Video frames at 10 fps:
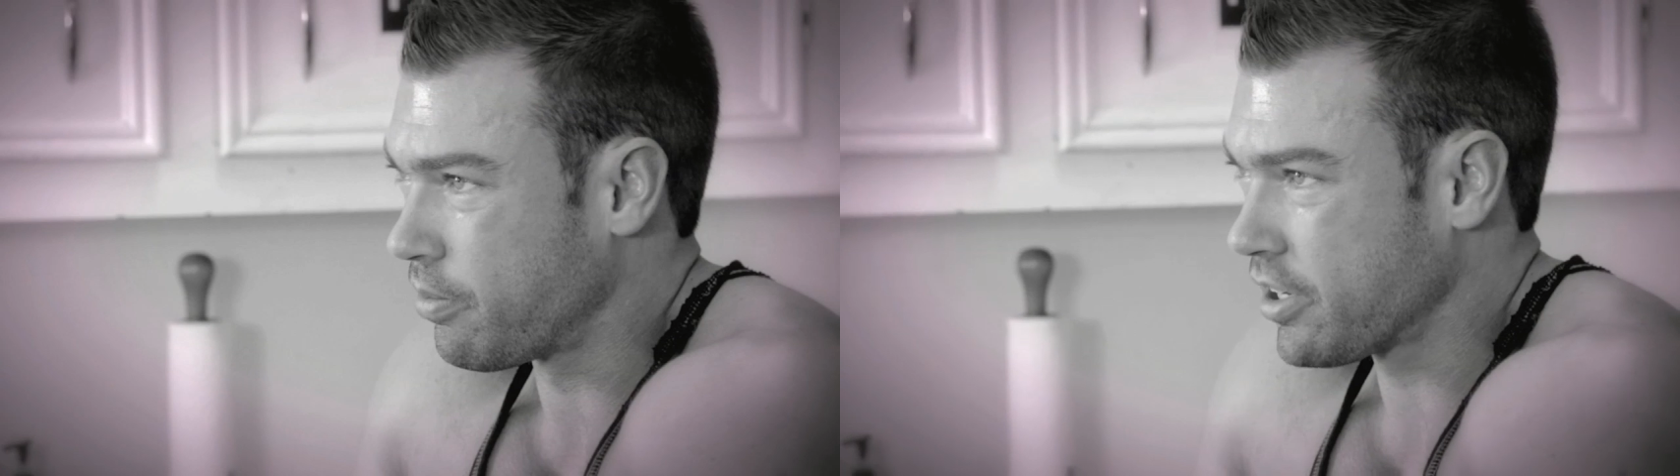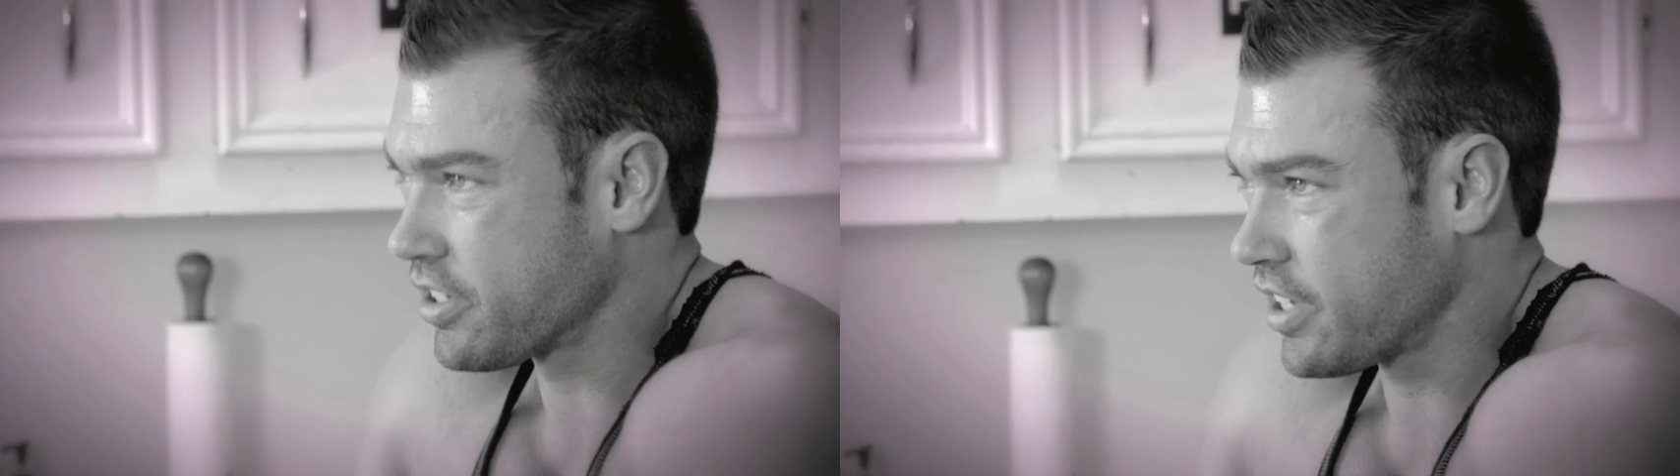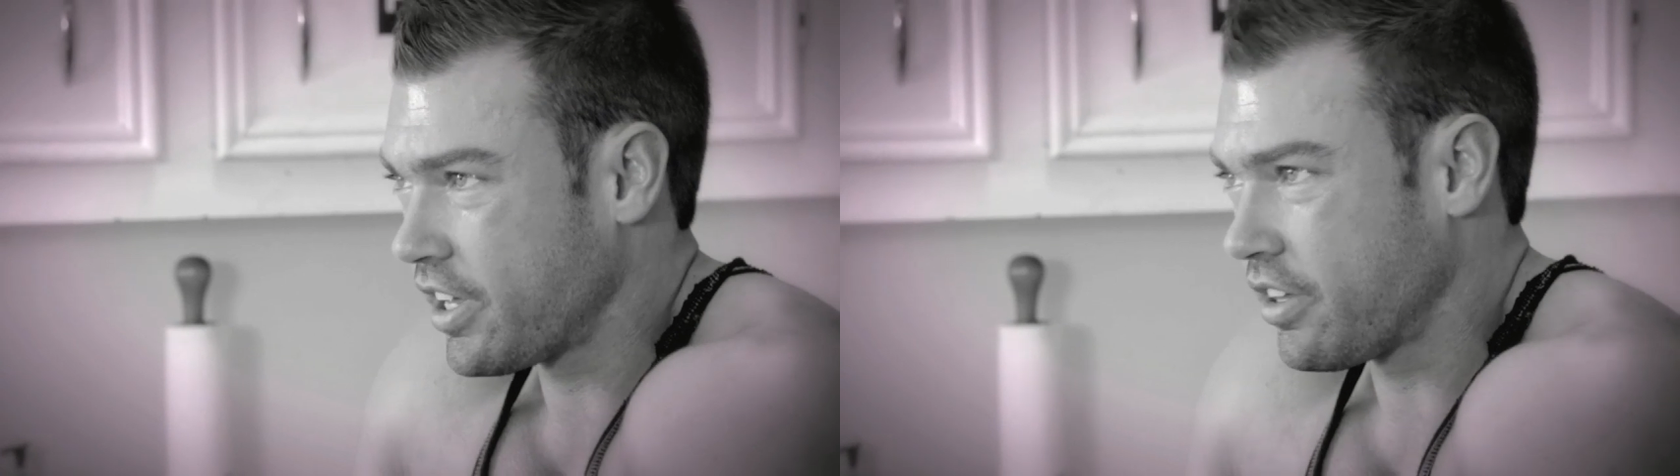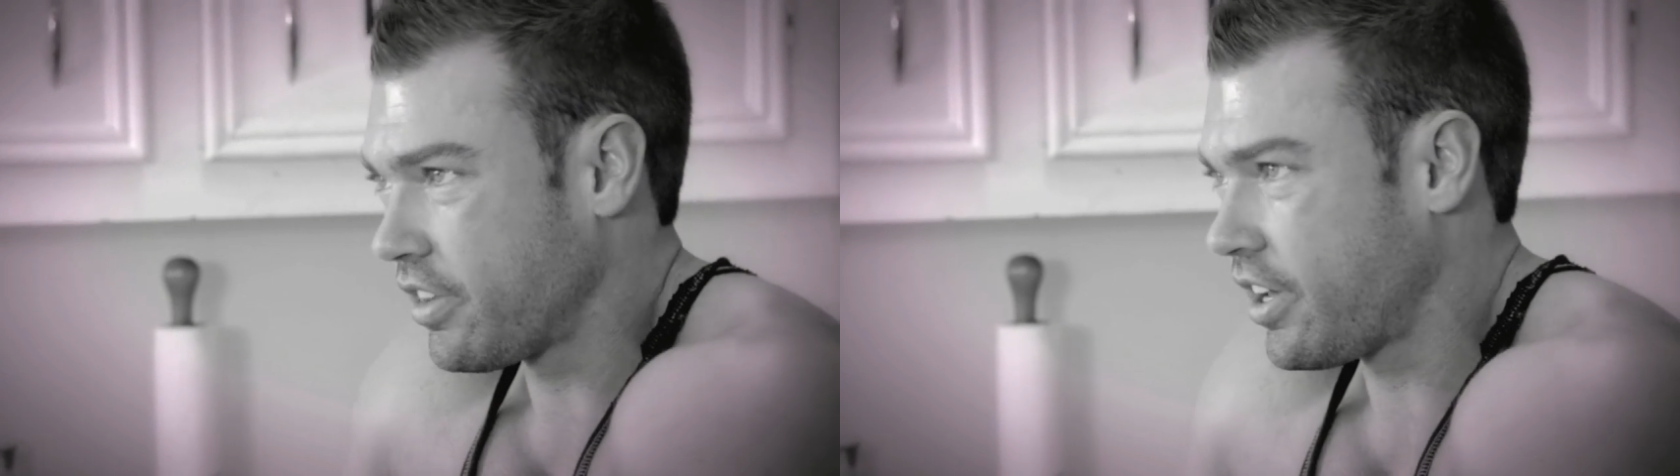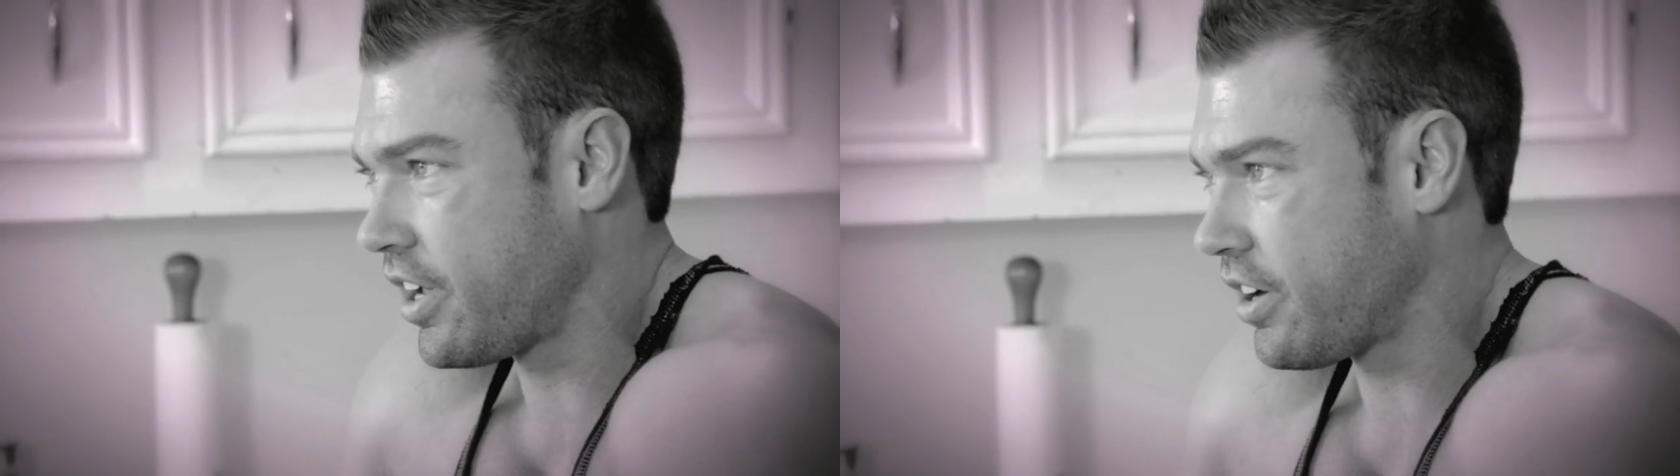because
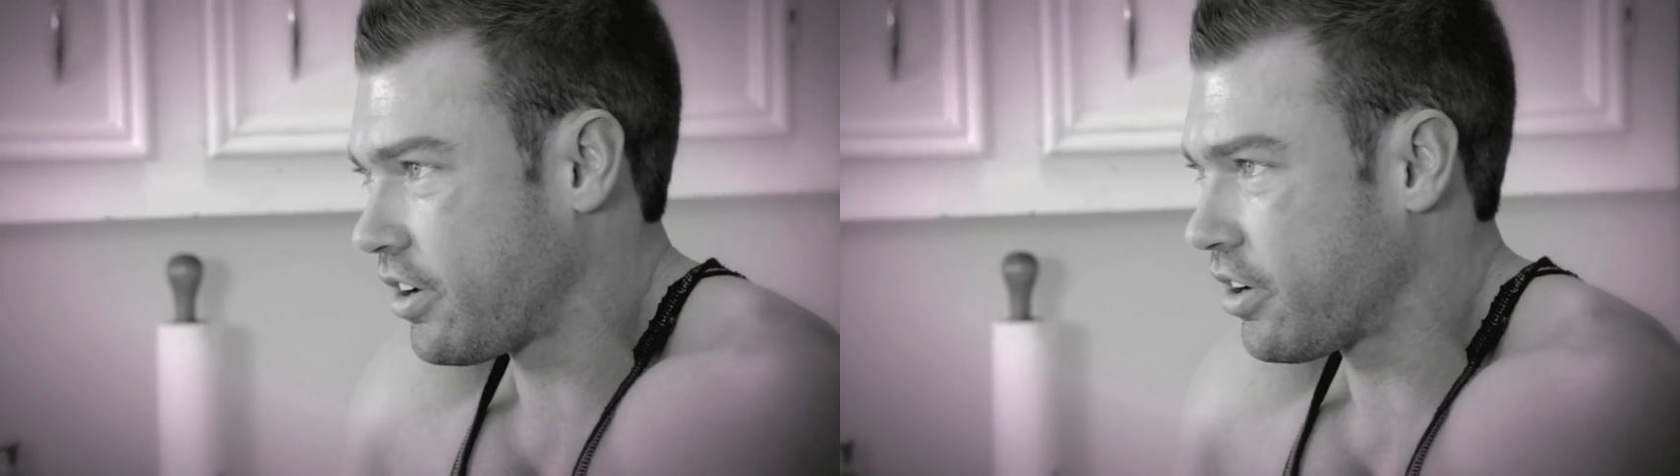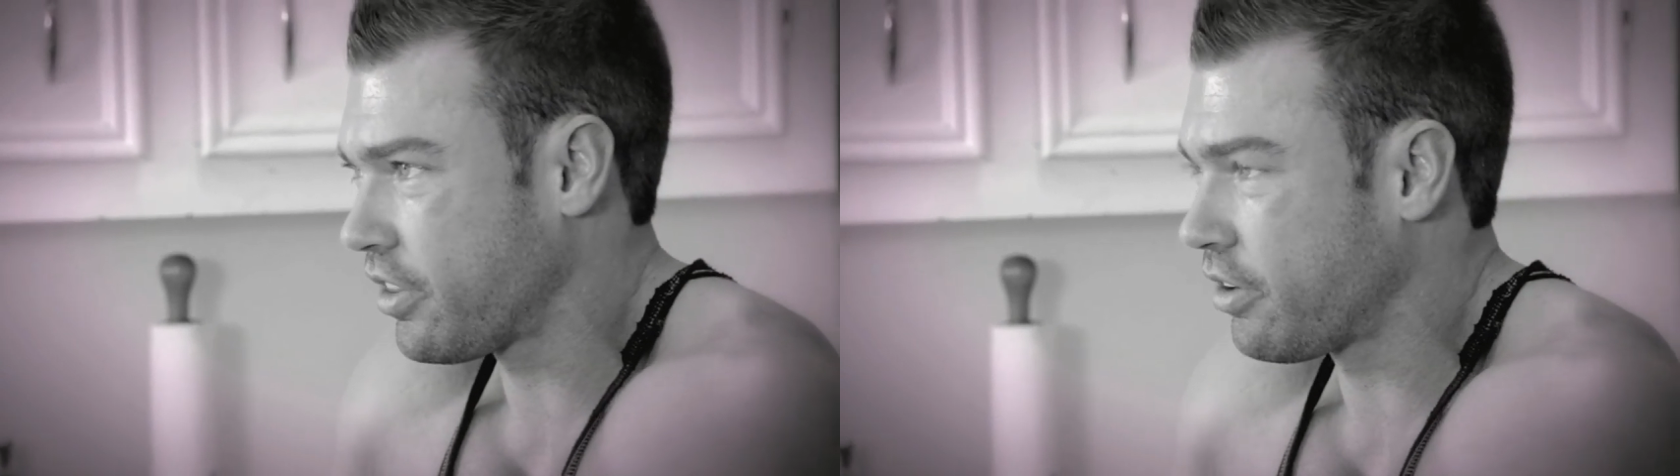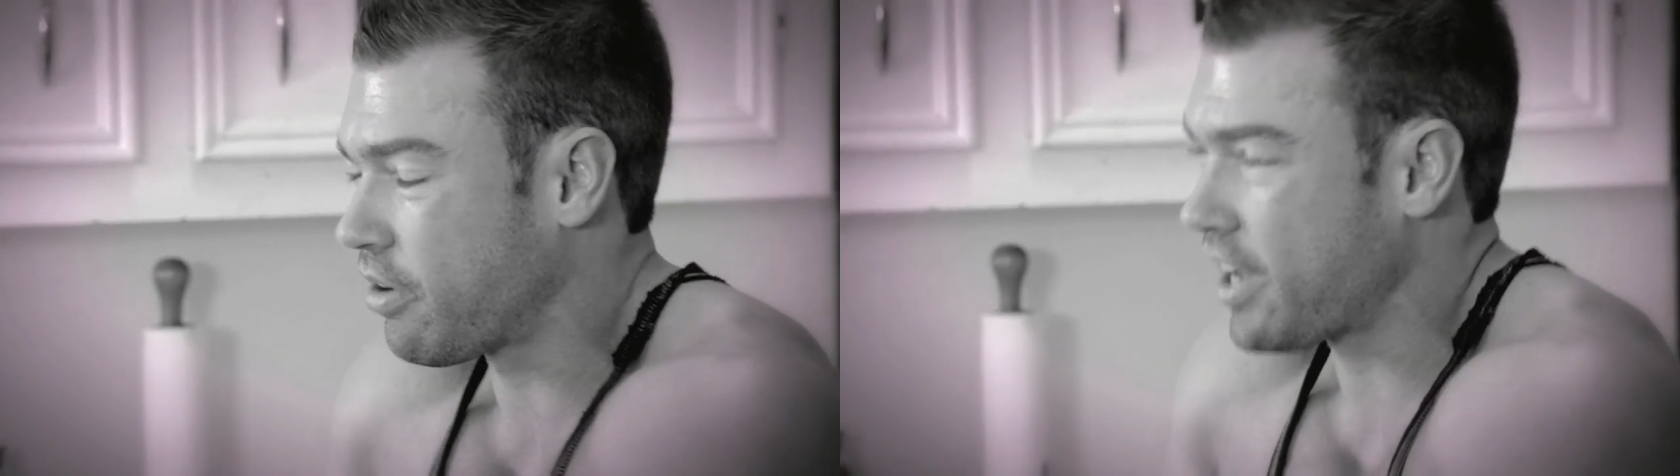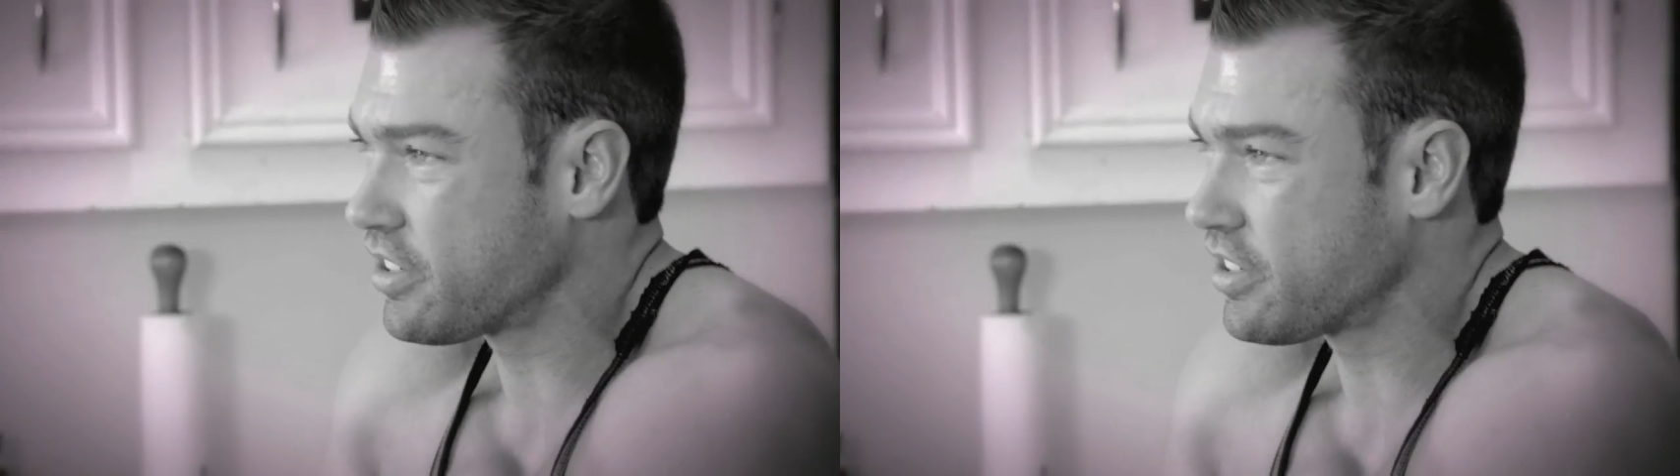they are the right